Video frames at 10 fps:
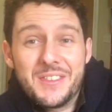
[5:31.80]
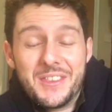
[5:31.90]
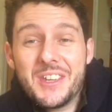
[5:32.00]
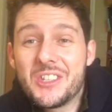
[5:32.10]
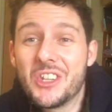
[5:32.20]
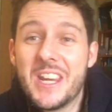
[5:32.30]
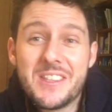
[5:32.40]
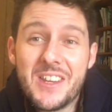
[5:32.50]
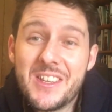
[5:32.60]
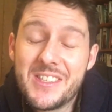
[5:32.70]
that
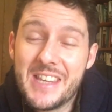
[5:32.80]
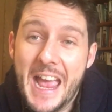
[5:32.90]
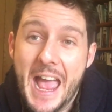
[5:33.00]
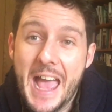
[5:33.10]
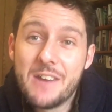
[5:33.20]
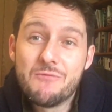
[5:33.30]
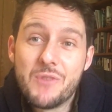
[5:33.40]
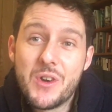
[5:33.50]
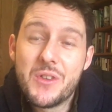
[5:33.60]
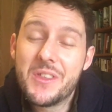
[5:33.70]
Jesus and
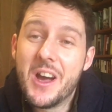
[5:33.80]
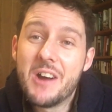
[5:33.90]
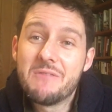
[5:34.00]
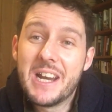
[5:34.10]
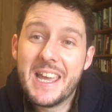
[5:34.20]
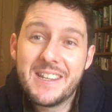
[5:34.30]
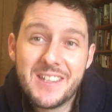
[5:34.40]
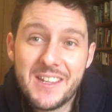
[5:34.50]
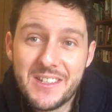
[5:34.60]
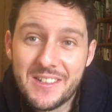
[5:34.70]
Ruth are
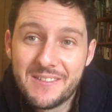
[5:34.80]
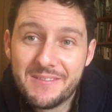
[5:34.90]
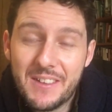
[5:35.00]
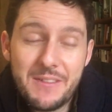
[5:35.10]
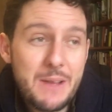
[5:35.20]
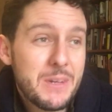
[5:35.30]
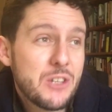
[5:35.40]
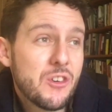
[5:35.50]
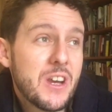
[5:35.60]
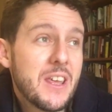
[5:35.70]
related? Family
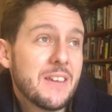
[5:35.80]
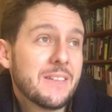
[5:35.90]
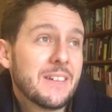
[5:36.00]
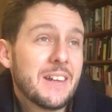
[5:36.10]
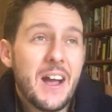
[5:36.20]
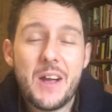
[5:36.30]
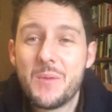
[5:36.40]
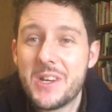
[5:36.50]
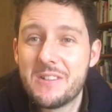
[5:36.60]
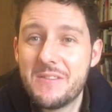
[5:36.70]
tree. I
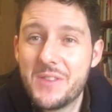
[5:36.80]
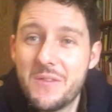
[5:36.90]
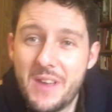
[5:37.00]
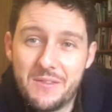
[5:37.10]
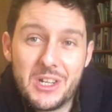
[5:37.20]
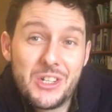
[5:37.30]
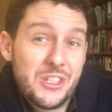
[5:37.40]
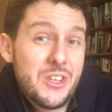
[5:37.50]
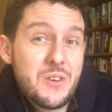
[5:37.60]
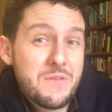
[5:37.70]
wonder if you've ever
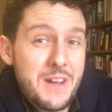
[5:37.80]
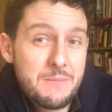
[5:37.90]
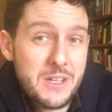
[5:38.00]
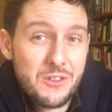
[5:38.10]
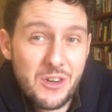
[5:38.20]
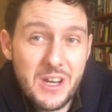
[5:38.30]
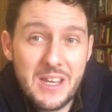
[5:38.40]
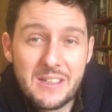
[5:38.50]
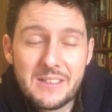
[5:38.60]
looked at your family tree.